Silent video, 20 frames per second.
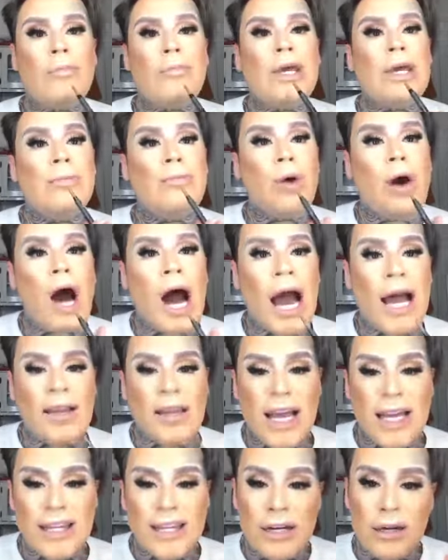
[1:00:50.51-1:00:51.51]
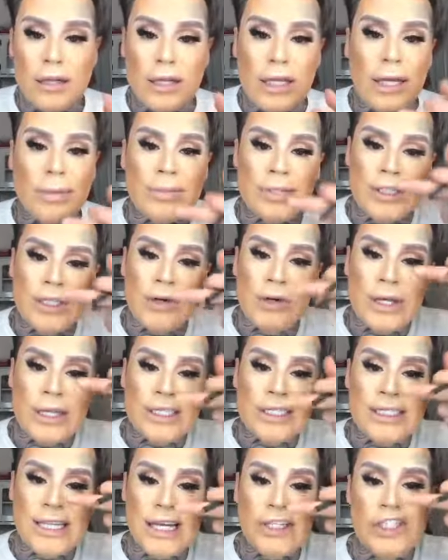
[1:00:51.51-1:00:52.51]
People highlight their lips to
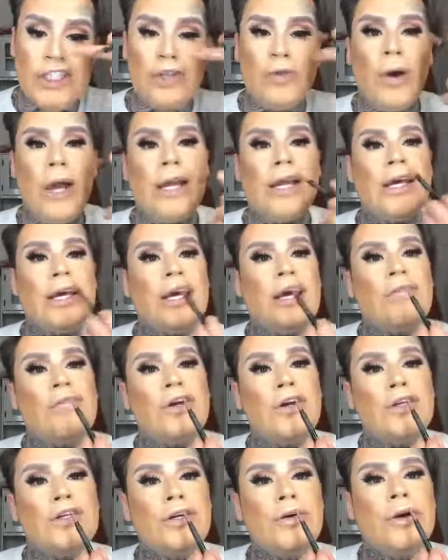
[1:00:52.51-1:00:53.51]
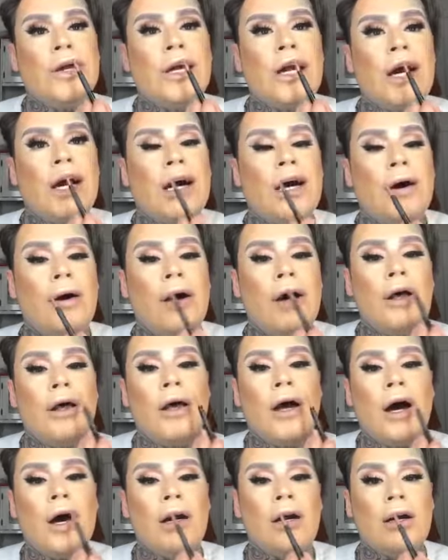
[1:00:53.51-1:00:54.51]
accentuate it if they're doing
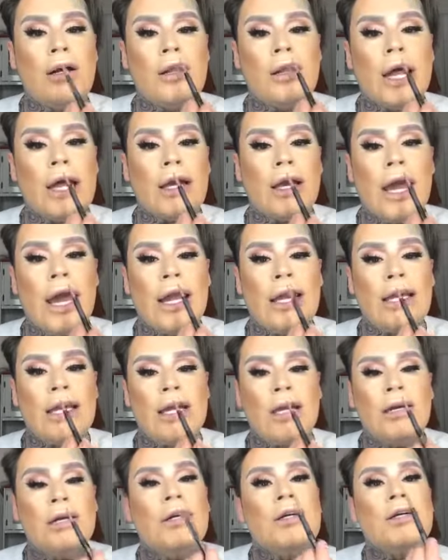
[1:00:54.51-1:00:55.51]
like